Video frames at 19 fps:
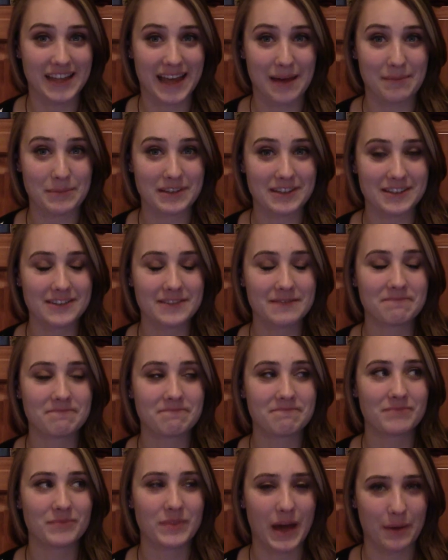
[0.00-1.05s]
happened.
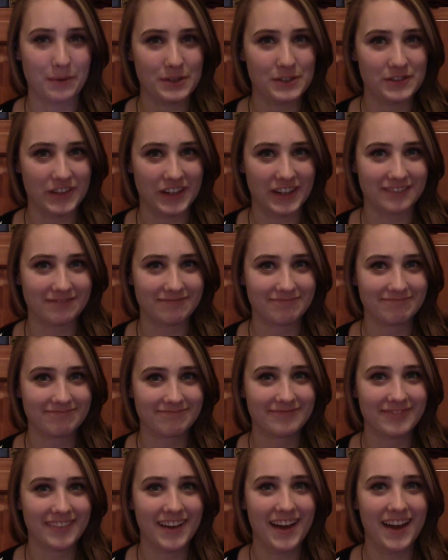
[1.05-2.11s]
That was fun.
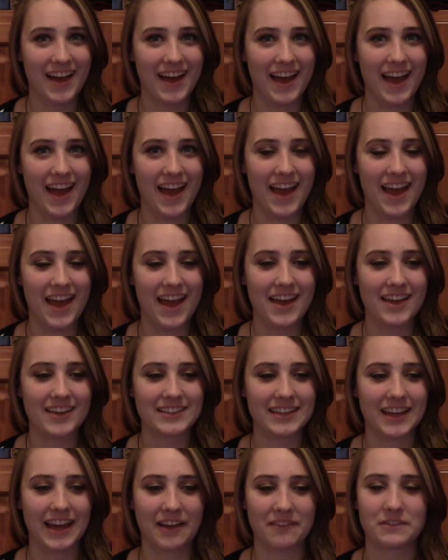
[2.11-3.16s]
And
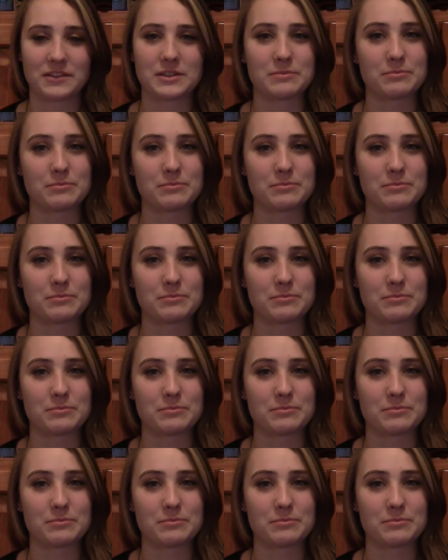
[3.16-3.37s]
I have this